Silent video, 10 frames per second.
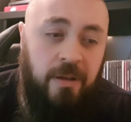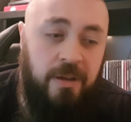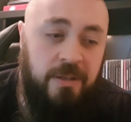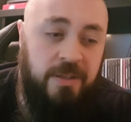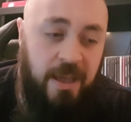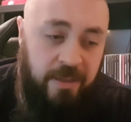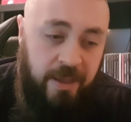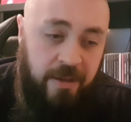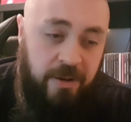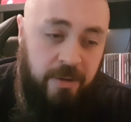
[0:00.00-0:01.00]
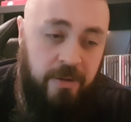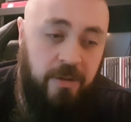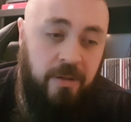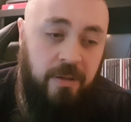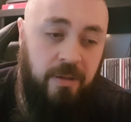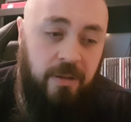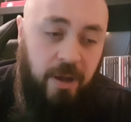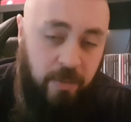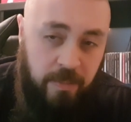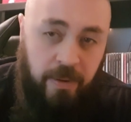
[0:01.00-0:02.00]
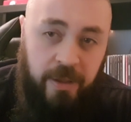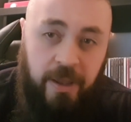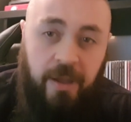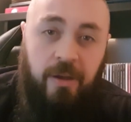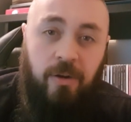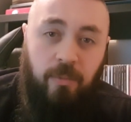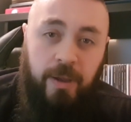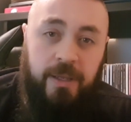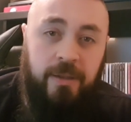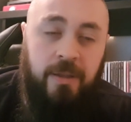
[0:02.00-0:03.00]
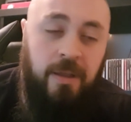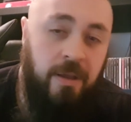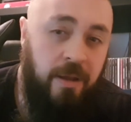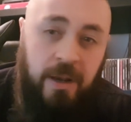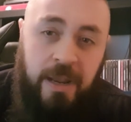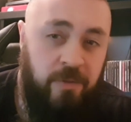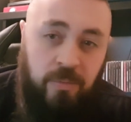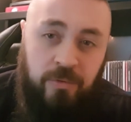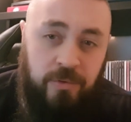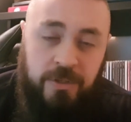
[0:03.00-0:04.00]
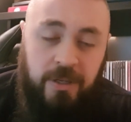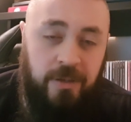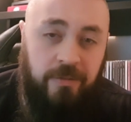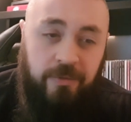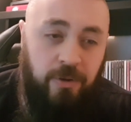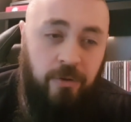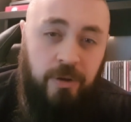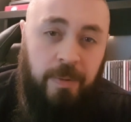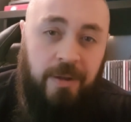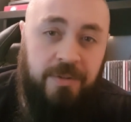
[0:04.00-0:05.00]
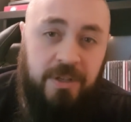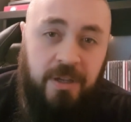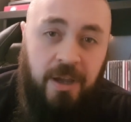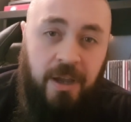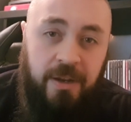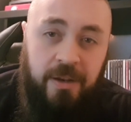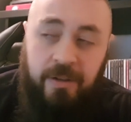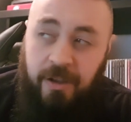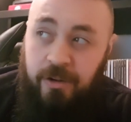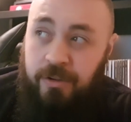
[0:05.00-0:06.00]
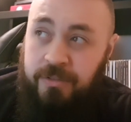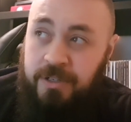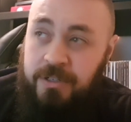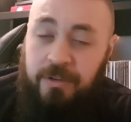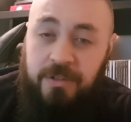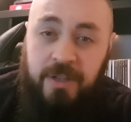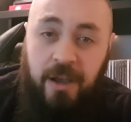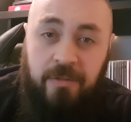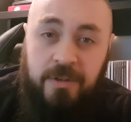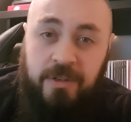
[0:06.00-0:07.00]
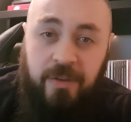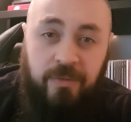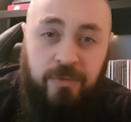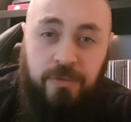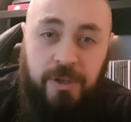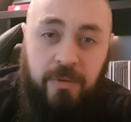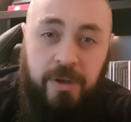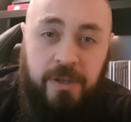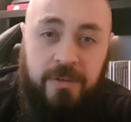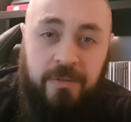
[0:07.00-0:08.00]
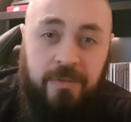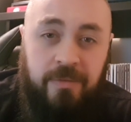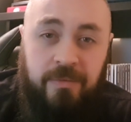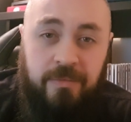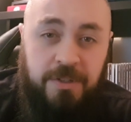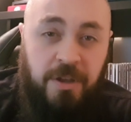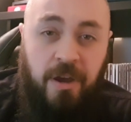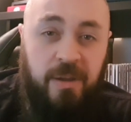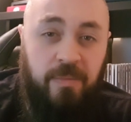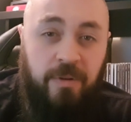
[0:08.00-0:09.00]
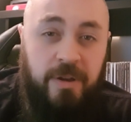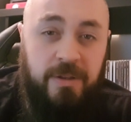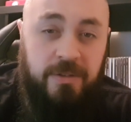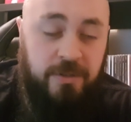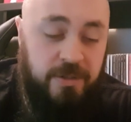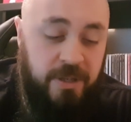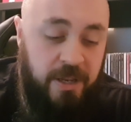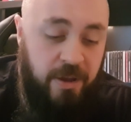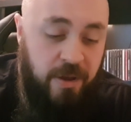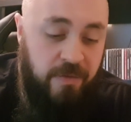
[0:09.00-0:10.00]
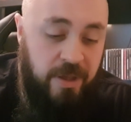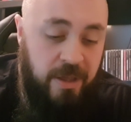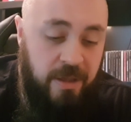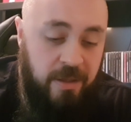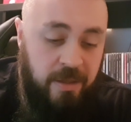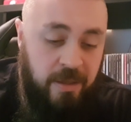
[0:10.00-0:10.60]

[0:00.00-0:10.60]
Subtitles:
I sat there and I went, I won't buy that, I'll wait. I never brought it, I forgot all about it, and then I look on Discogs now and it's like 40 quid starting price just to get it over here.